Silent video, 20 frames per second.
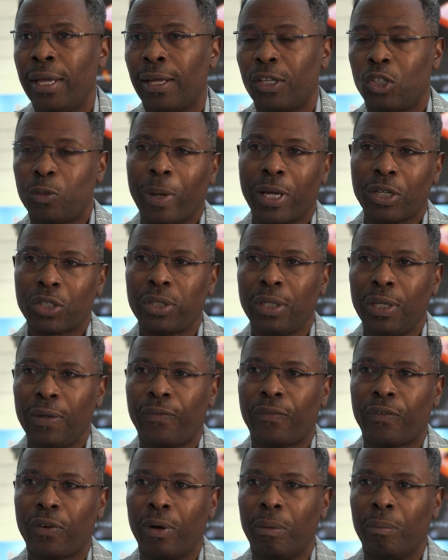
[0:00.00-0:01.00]
especially
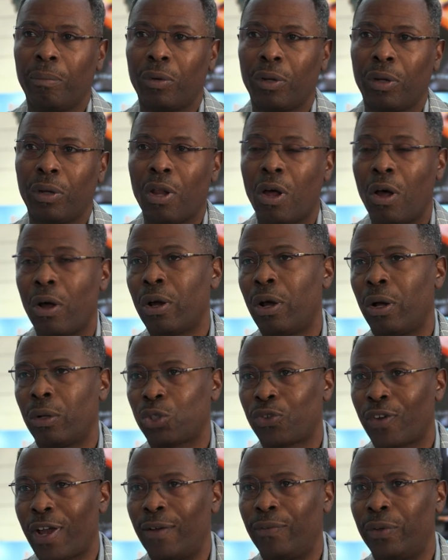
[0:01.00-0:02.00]
from long
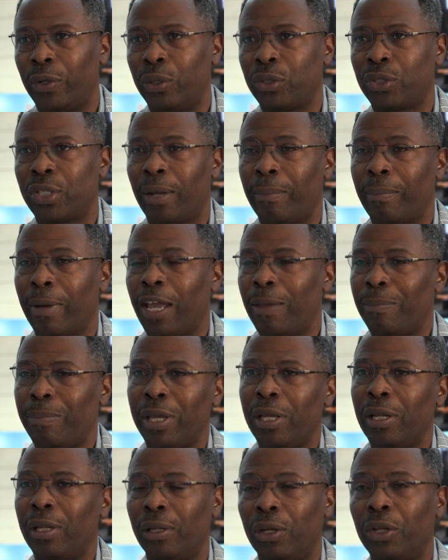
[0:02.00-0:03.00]
haul travelers that might
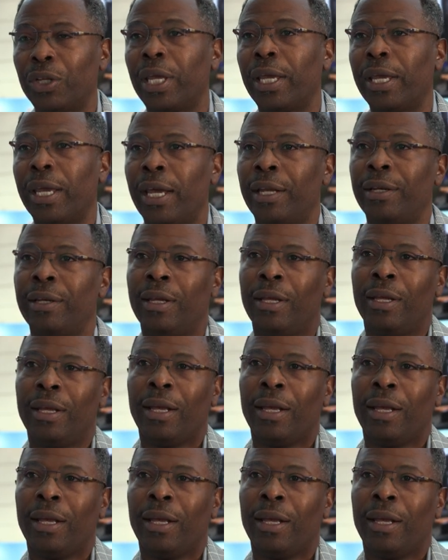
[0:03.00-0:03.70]
be looking at